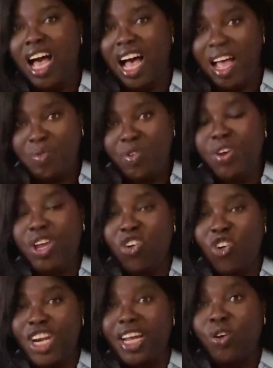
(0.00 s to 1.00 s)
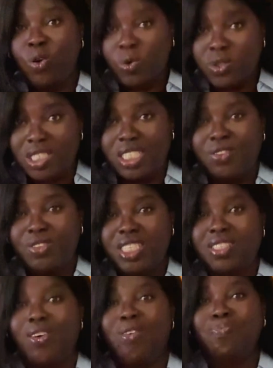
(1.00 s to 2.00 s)
I will record a whole
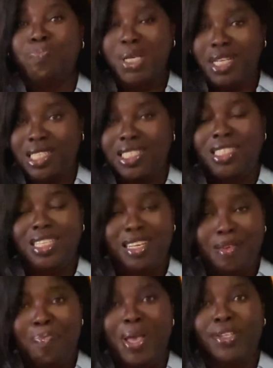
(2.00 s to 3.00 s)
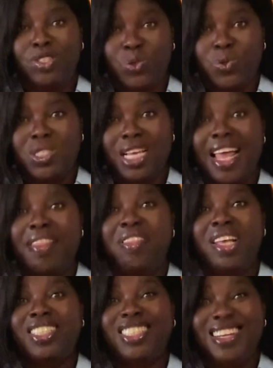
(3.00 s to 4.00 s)
series on PGCE mentors and
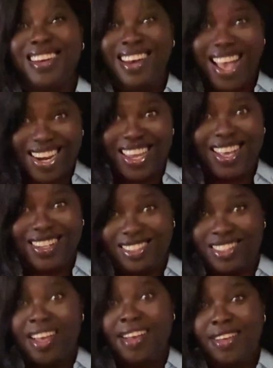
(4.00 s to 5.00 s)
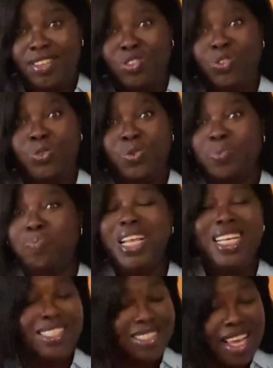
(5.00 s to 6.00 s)
their shenanigans, so
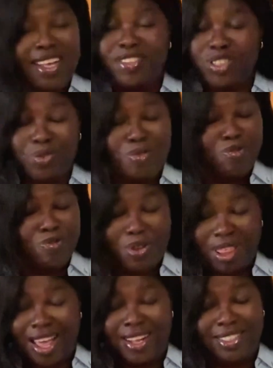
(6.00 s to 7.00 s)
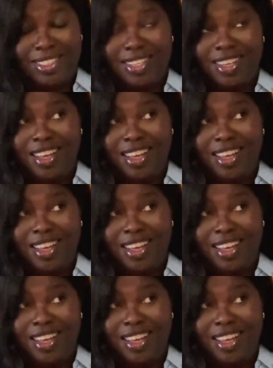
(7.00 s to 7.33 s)
please stay tuned for that.